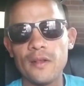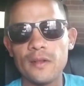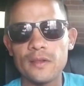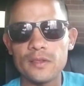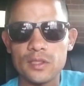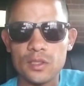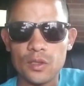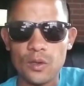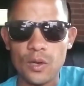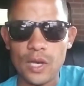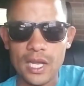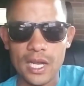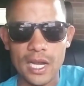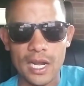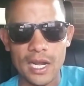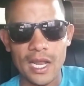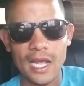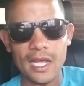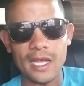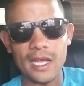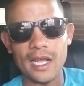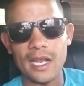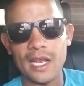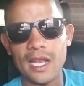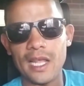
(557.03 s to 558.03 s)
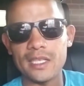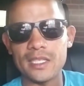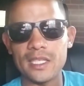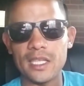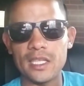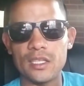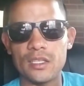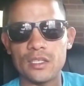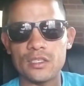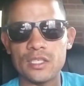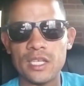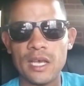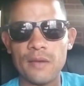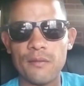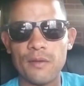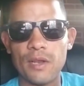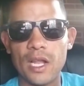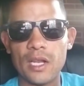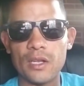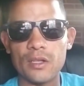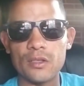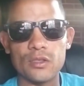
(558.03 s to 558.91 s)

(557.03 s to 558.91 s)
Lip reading: So I like that it doesn't have a lot